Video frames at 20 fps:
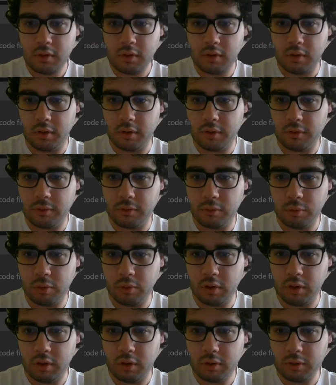Let's
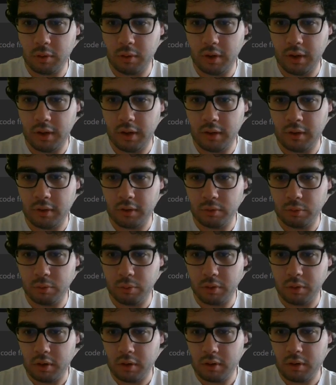do a little n as
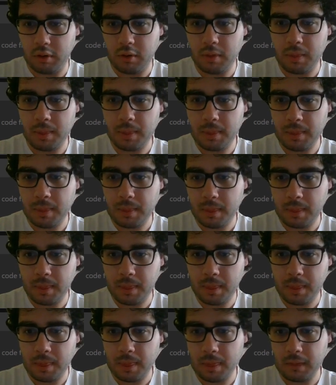well.
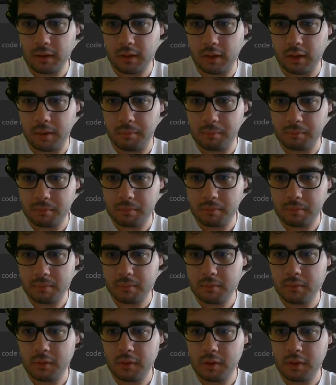Okay,
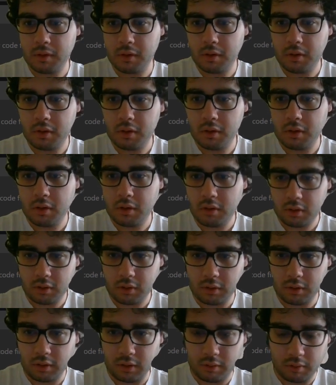
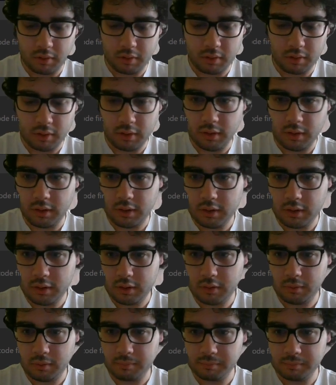our
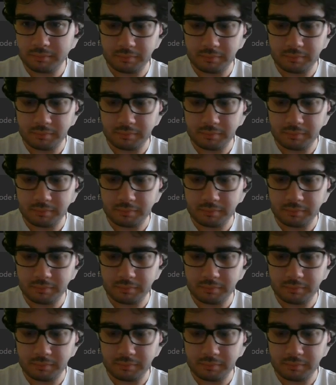n.